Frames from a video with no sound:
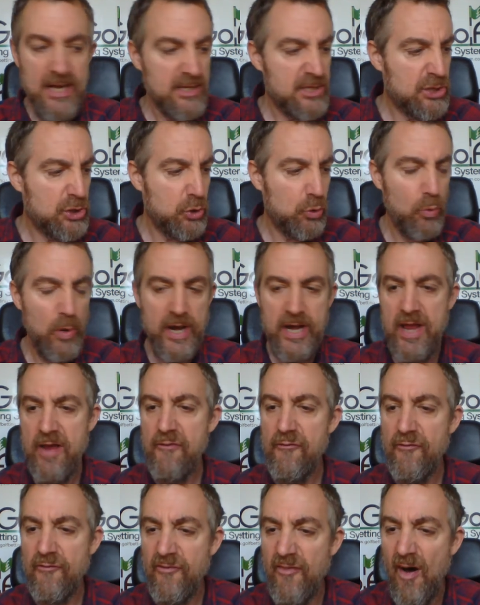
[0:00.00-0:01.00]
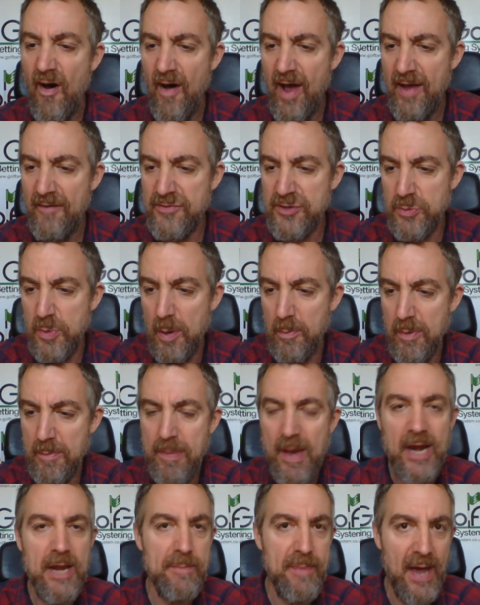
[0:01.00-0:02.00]
twenty-five to one with
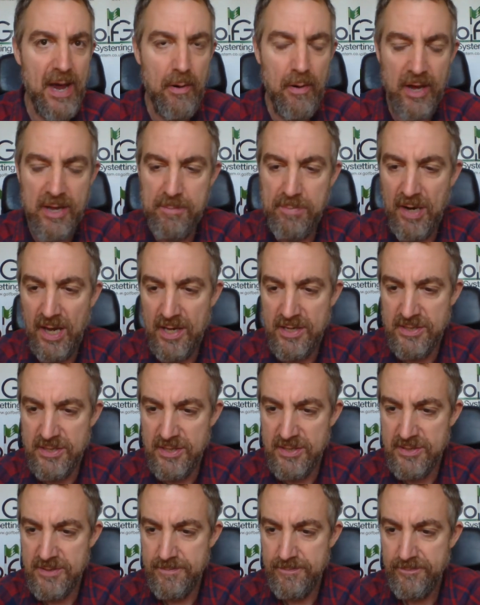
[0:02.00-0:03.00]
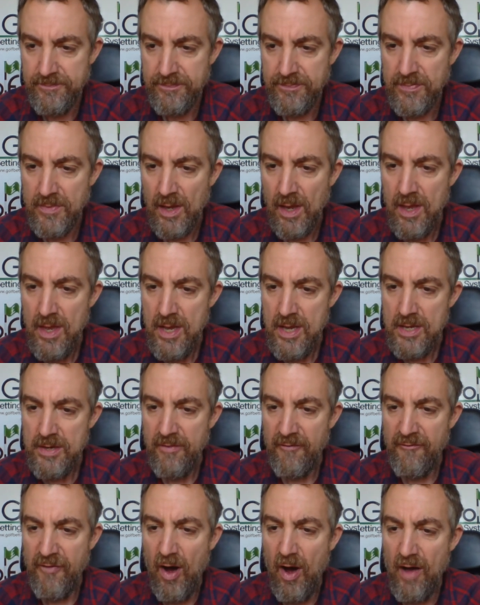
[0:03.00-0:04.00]
Paddy Power, eight places.
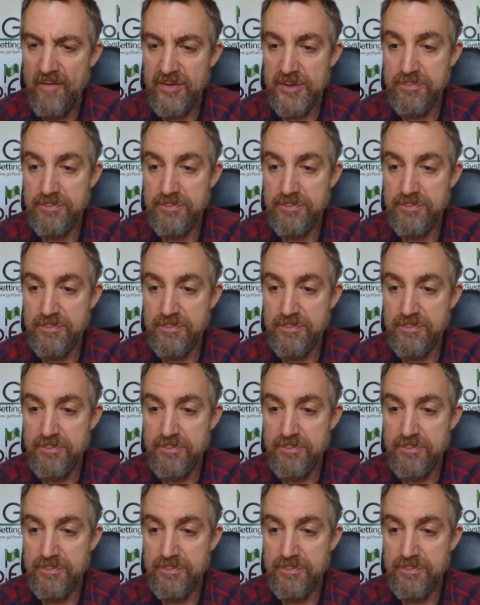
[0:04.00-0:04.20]
five is